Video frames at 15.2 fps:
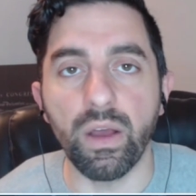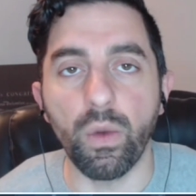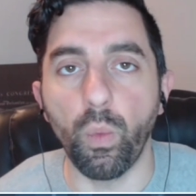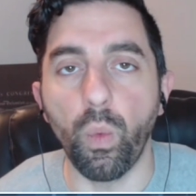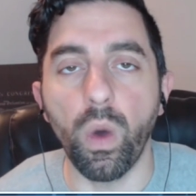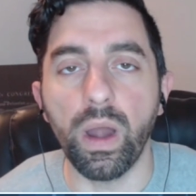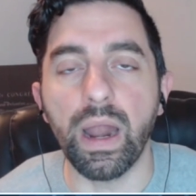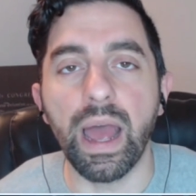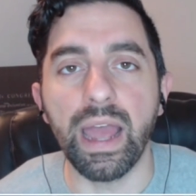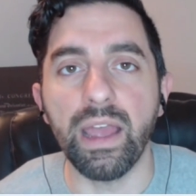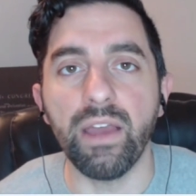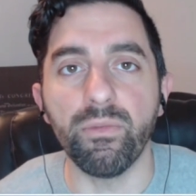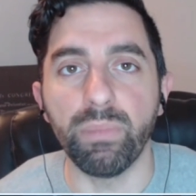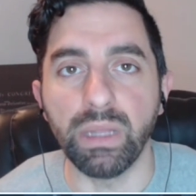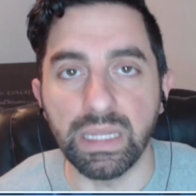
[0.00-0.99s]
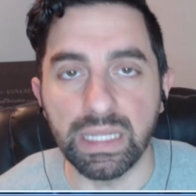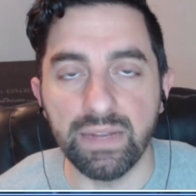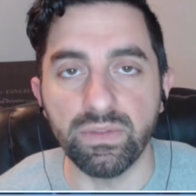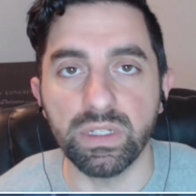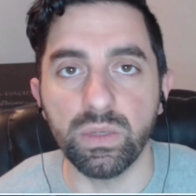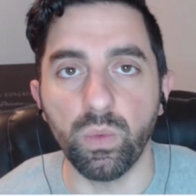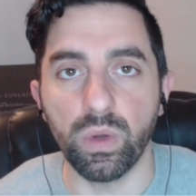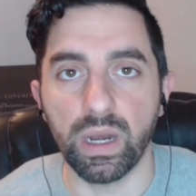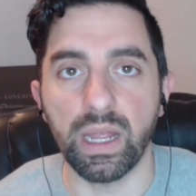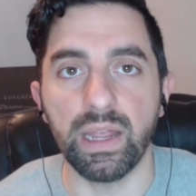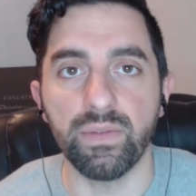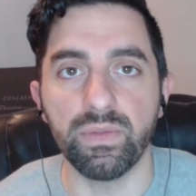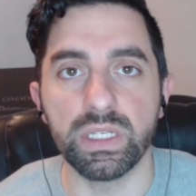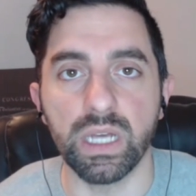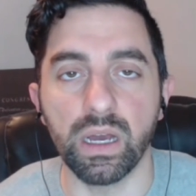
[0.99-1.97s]
what I have believed in, what I
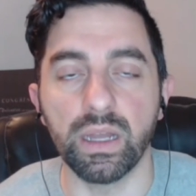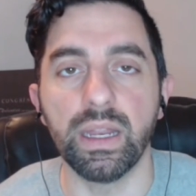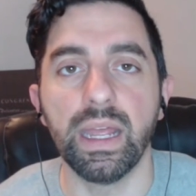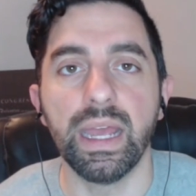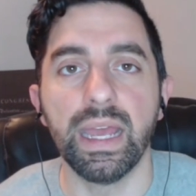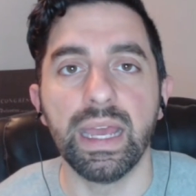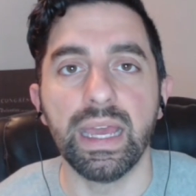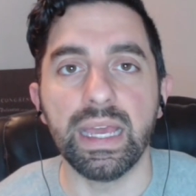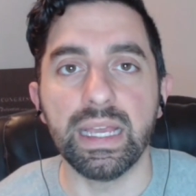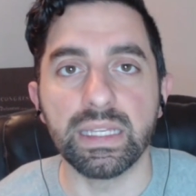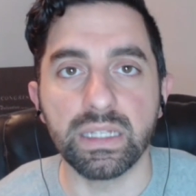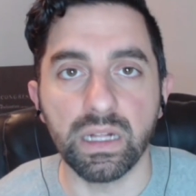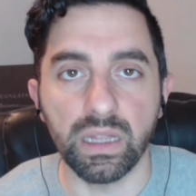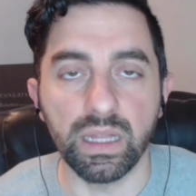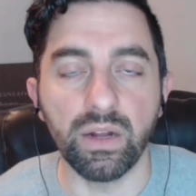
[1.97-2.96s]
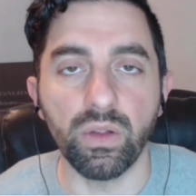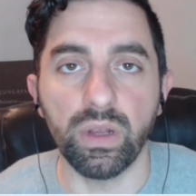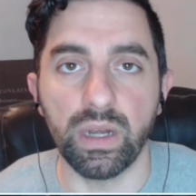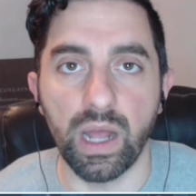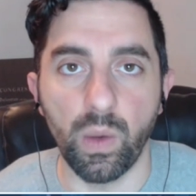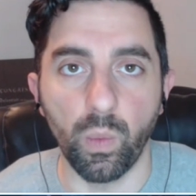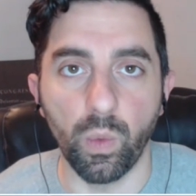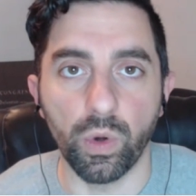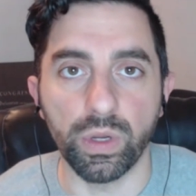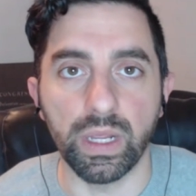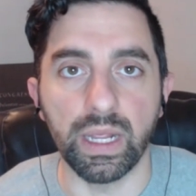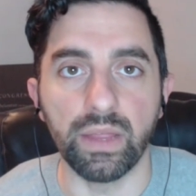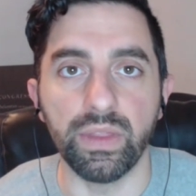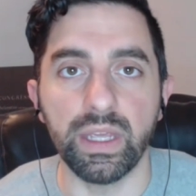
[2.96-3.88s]
have done is clearly not working.